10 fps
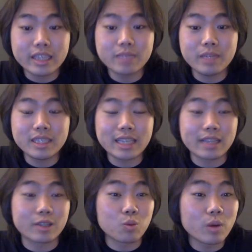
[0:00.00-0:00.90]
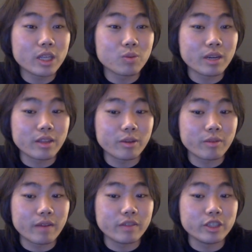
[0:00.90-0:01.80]
this means that their 2023
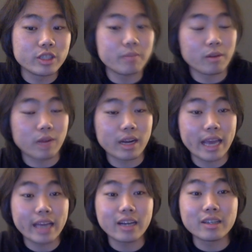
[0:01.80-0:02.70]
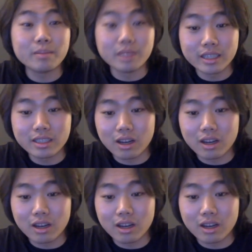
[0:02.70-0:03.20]
revenue should be around $800 million.